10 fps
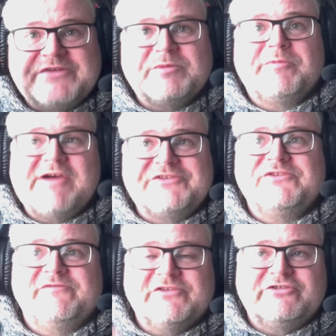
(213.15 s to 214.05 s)
as a
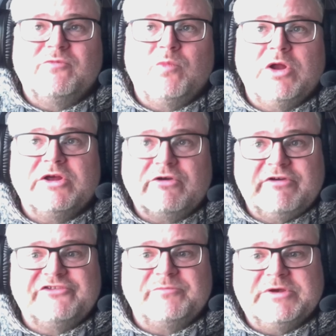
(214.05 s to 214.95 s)
present for someone at
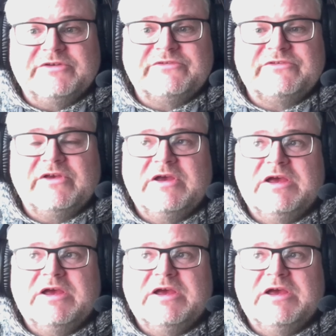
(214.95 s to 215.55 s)
Christmas.